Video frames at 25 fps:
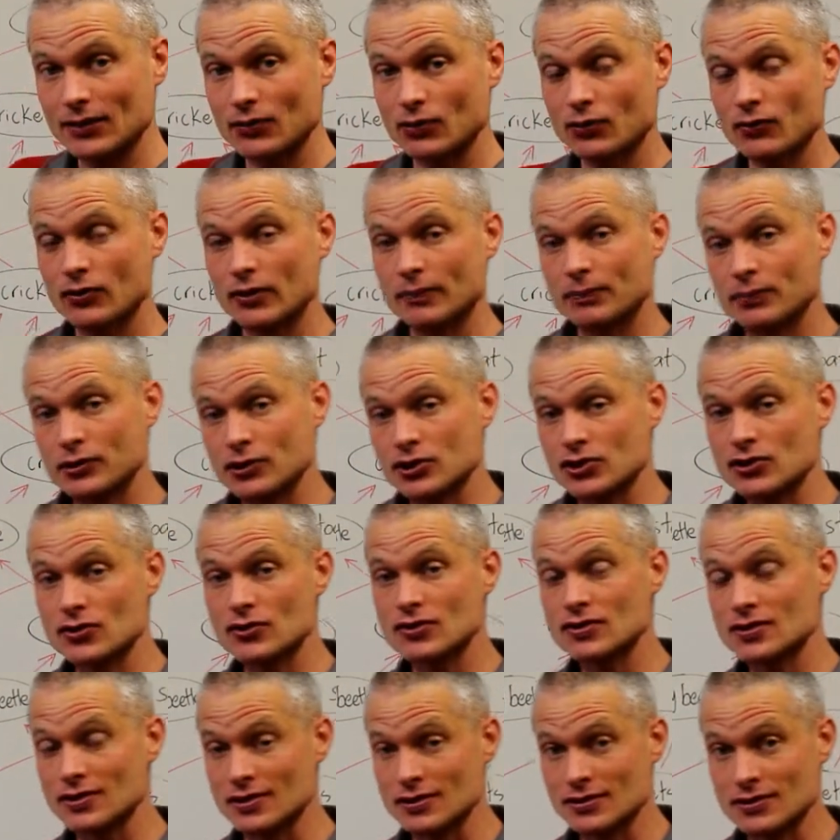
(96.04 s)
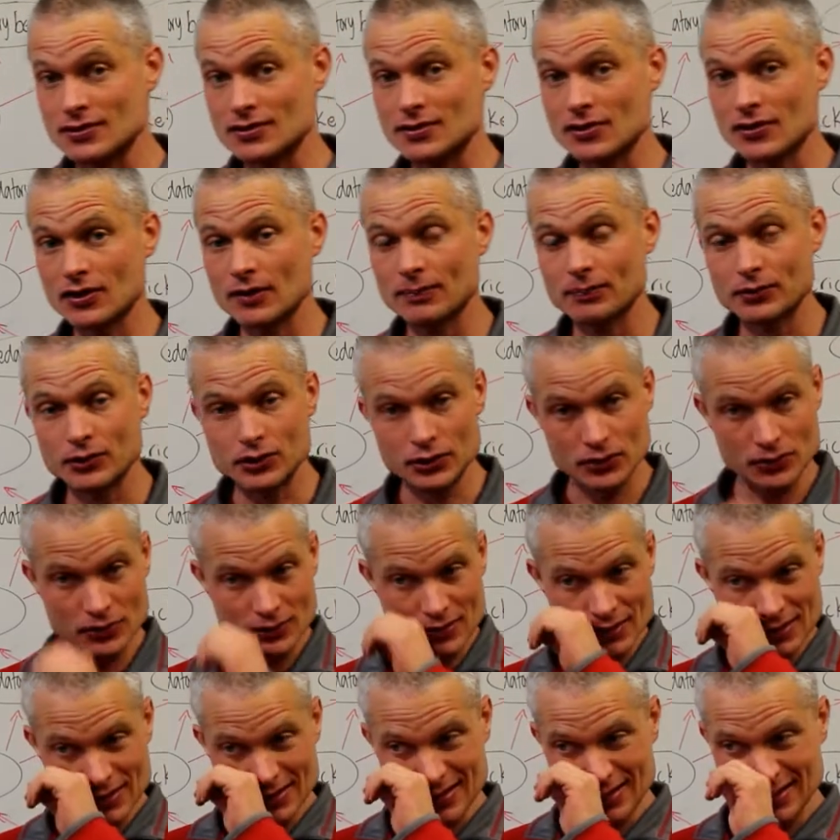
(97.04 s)
all the producers. So the
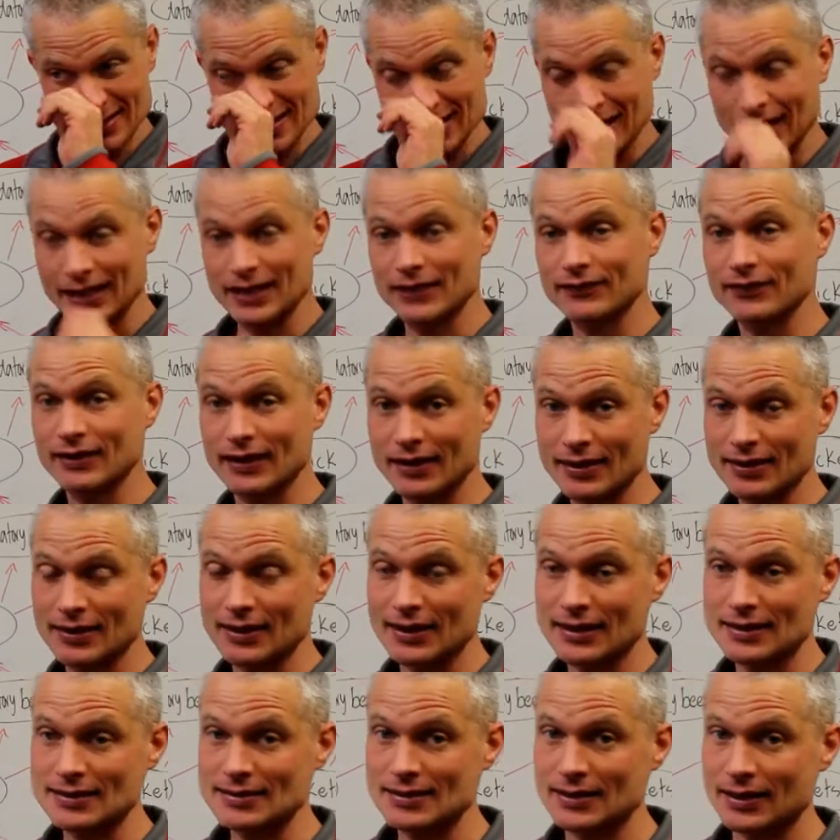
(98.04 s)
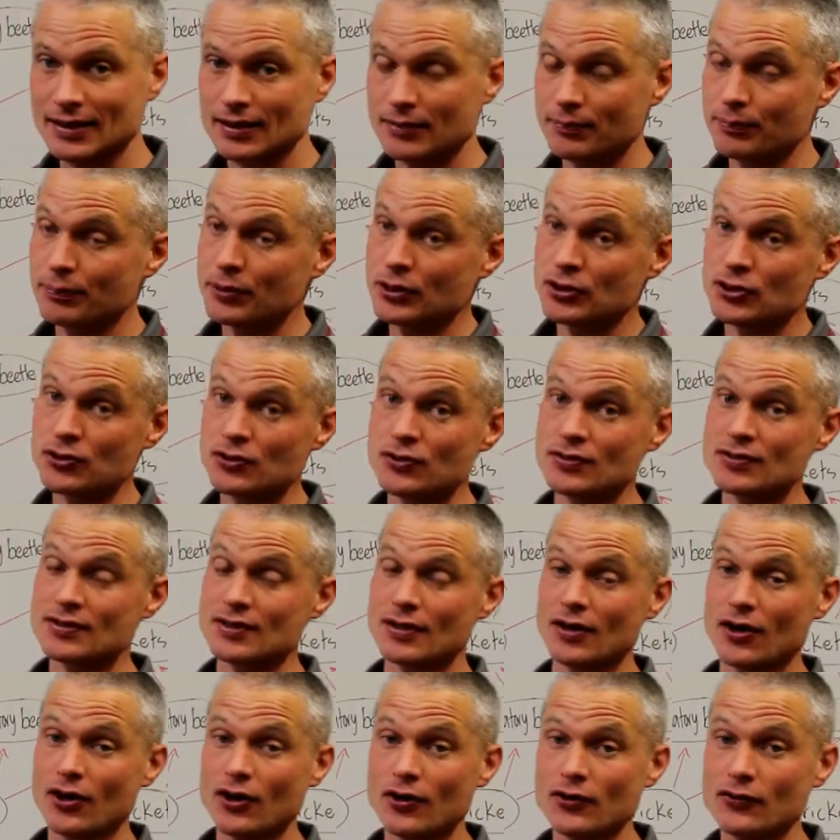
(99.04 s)
producers are living things that can produce
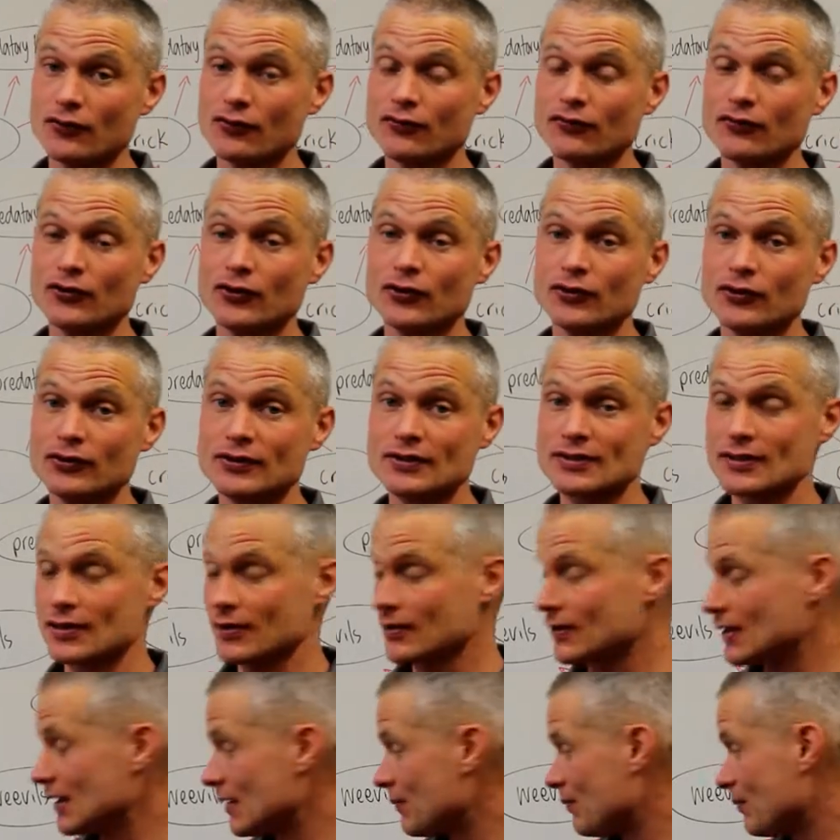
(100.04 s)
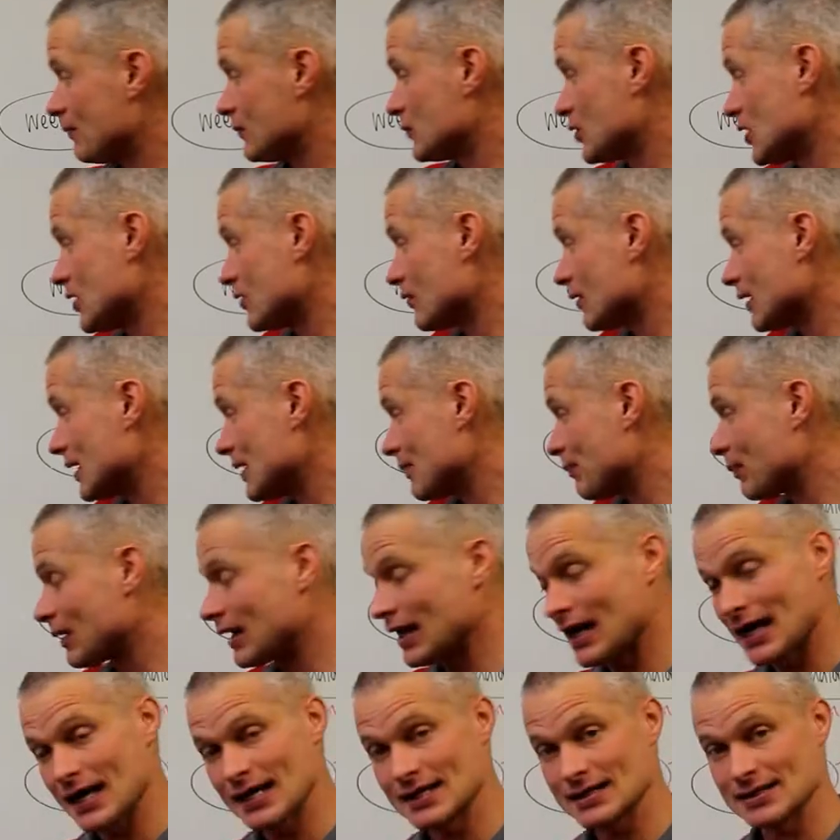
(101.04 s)
their own food. So they're generally
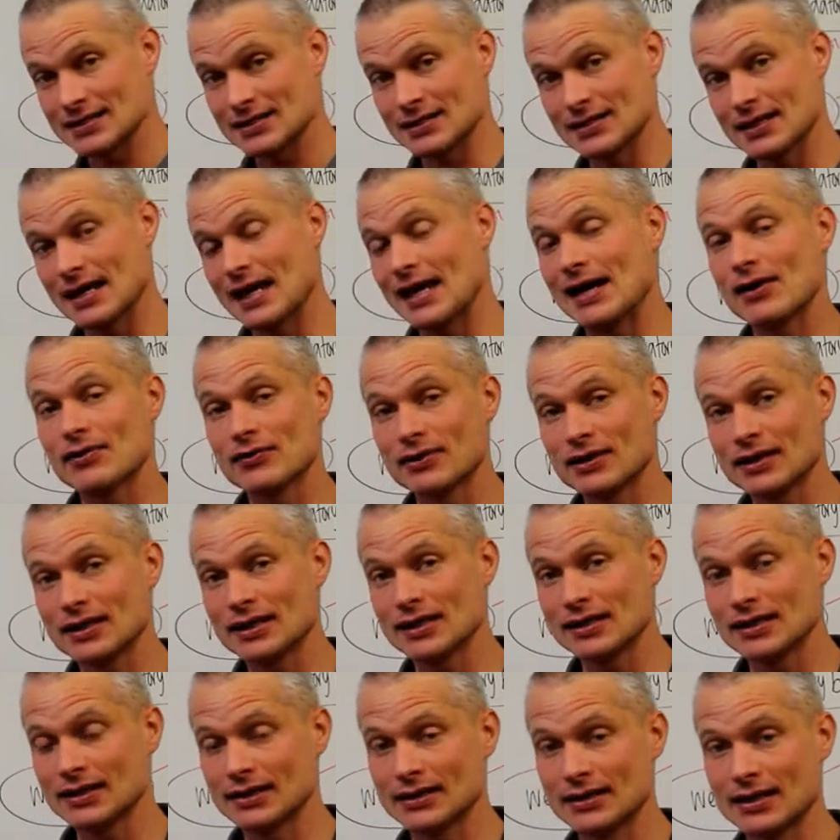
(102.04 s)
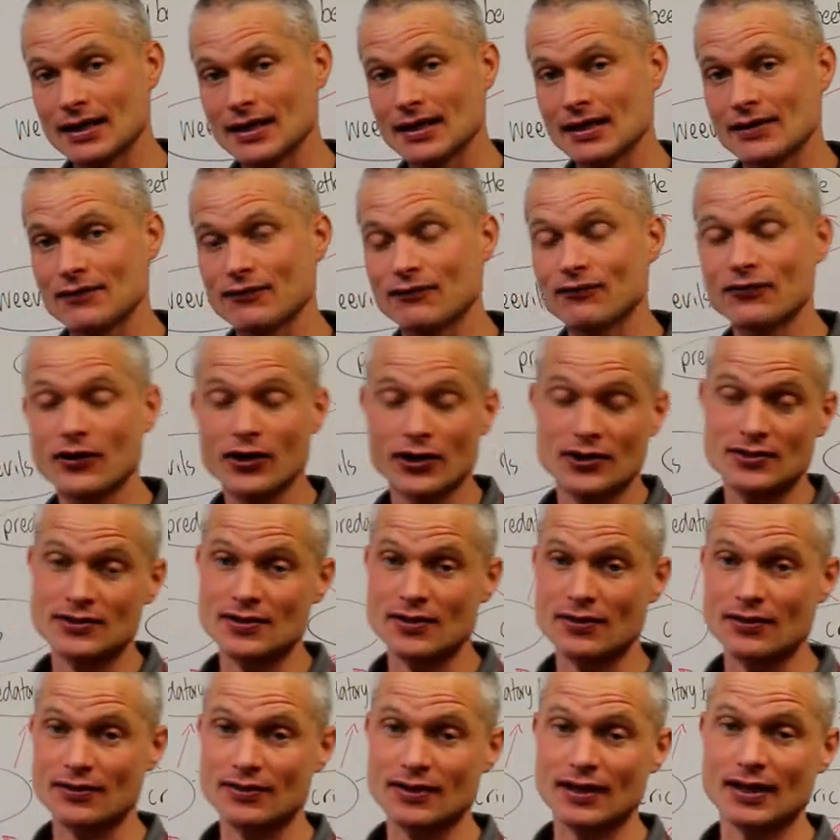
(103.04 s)
plants and algae and
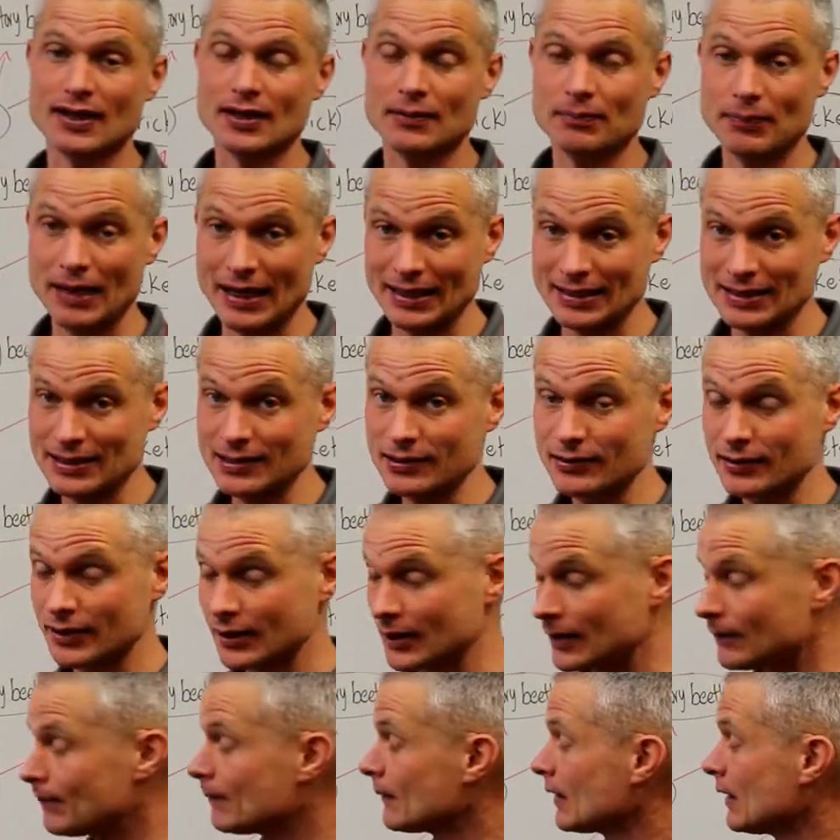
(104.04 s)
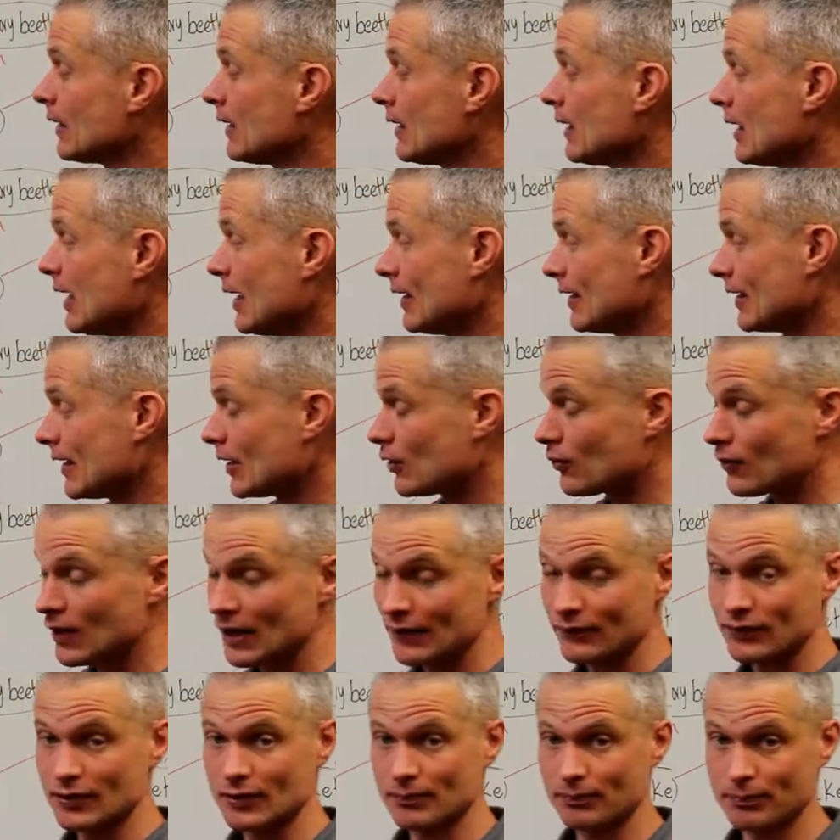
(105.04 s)
photosynthetic bacteria, and they all
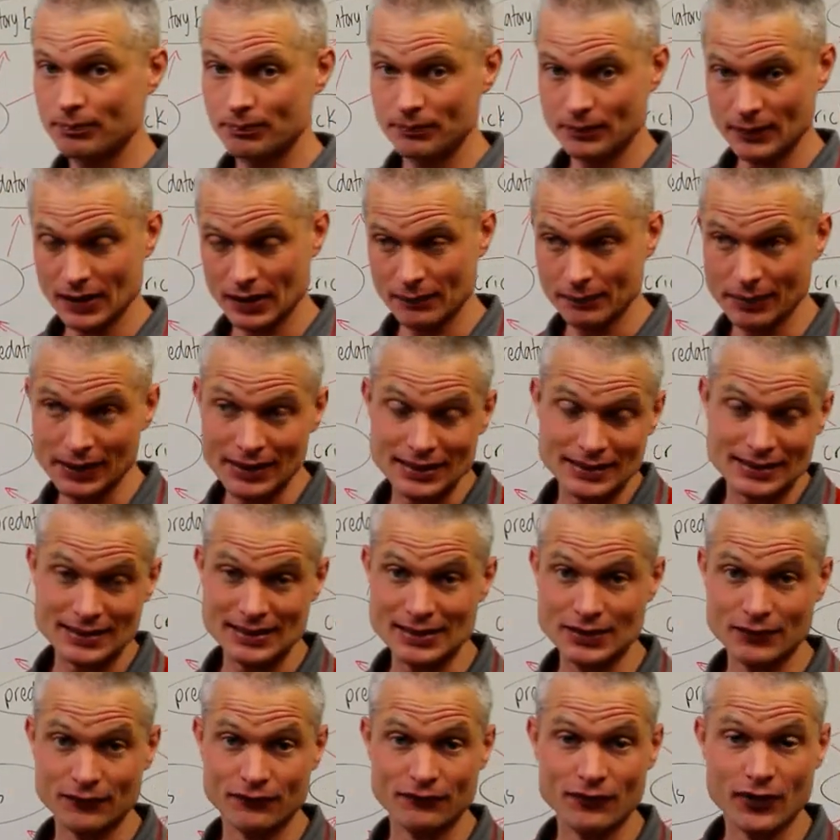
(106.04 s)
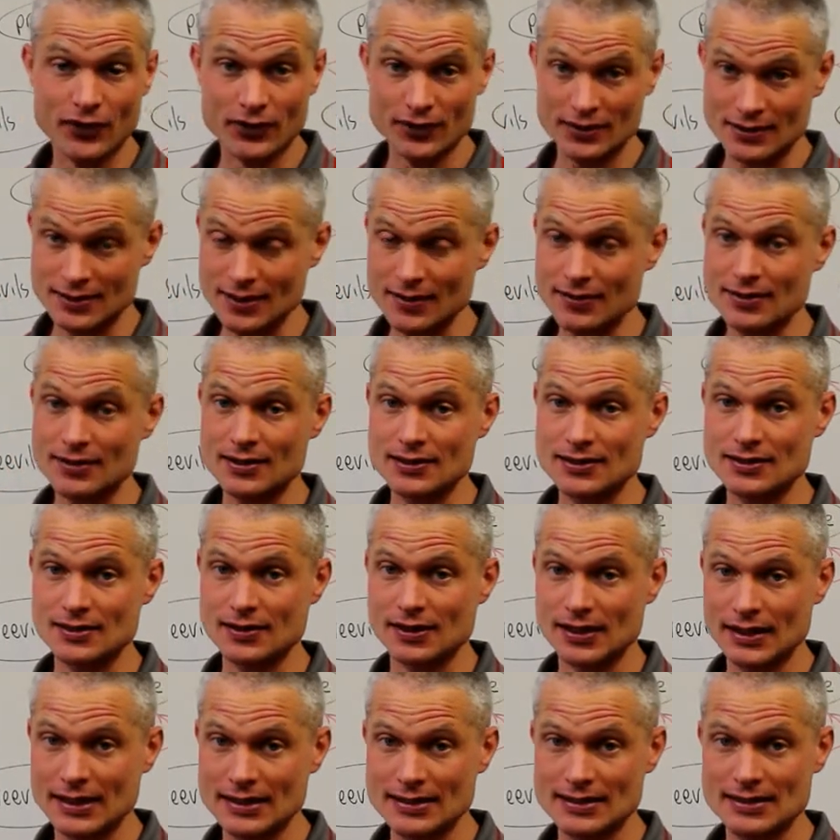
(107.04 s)
have the ability to
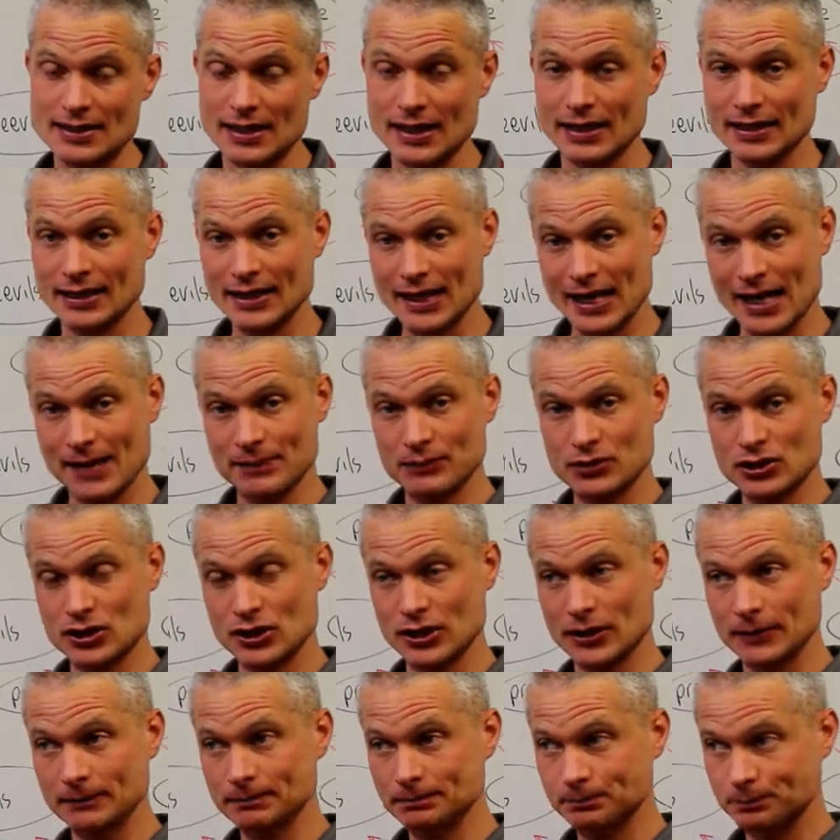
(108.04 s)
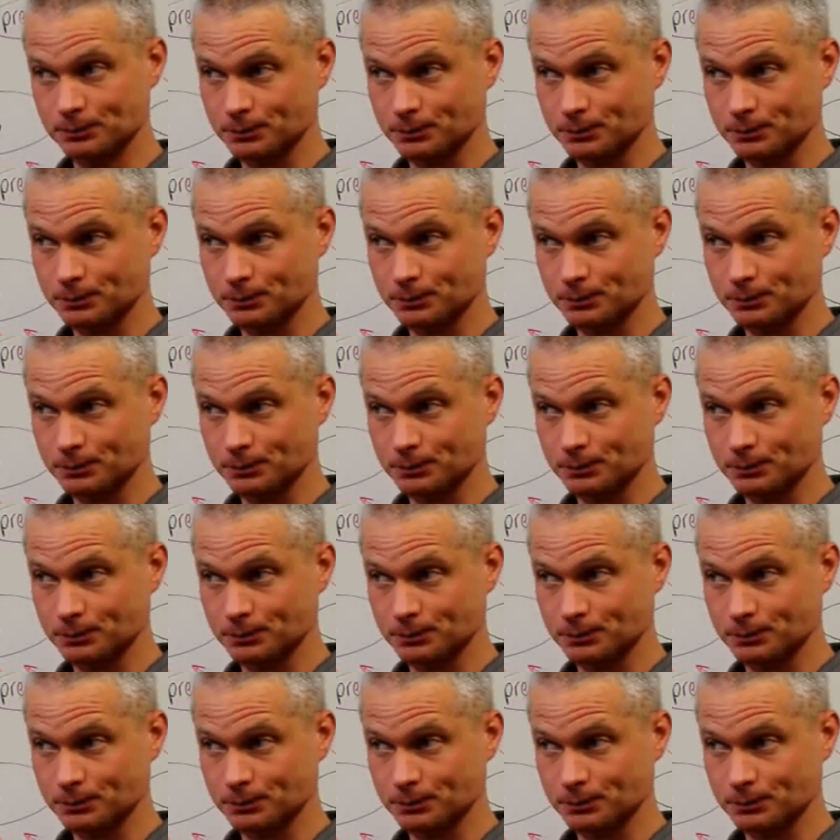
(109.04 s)
photosynthesize and capture,